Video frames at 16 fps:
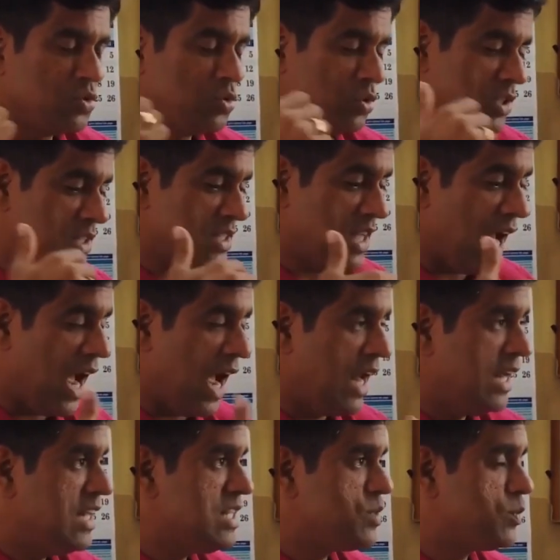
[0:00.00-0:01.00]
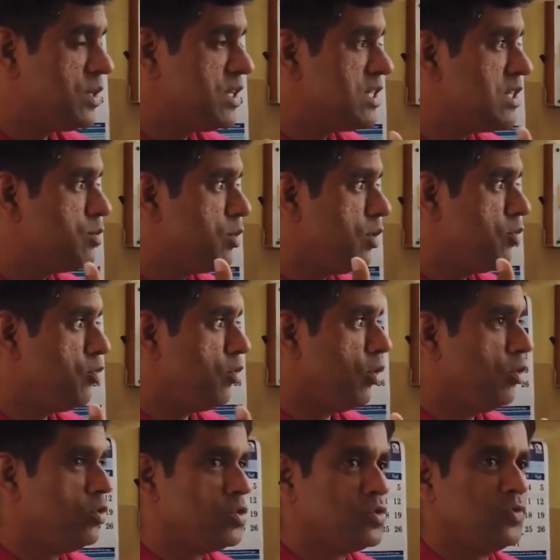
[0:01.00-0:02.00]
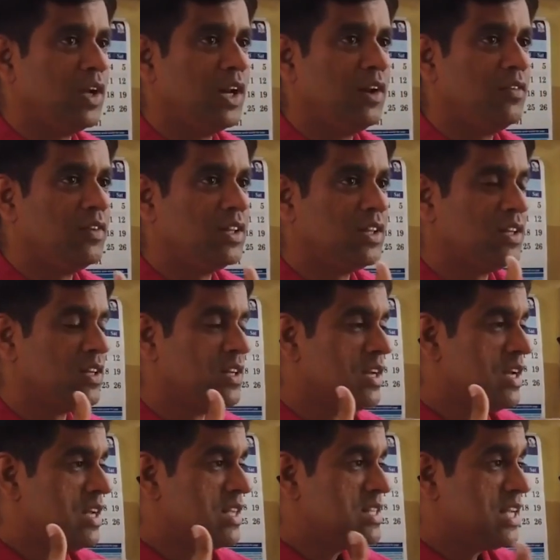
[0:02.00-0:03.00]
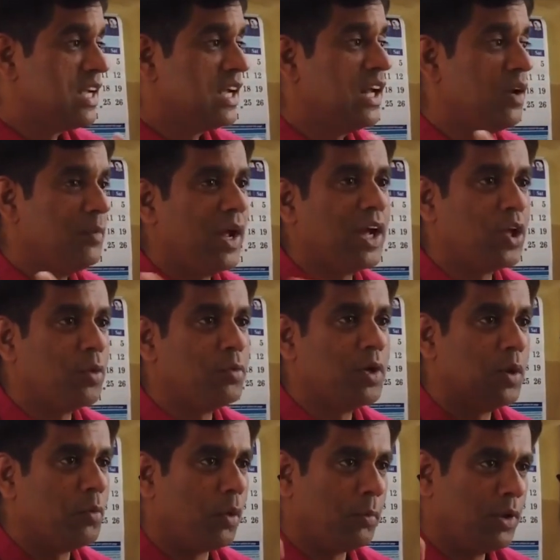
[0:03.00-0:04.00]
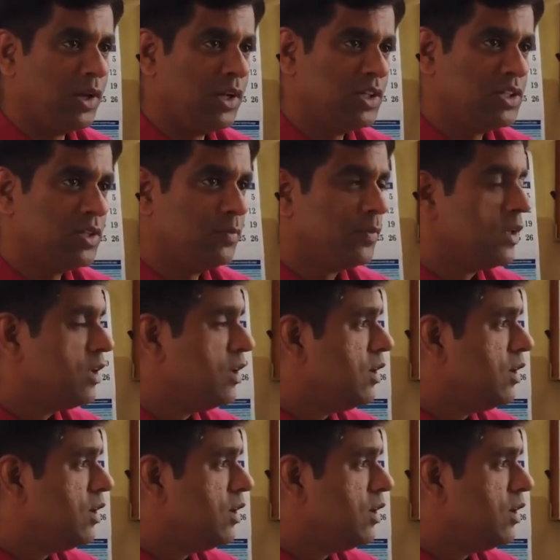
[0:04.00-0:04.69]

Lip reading: So this Allele's principle follows well with a single microbial population.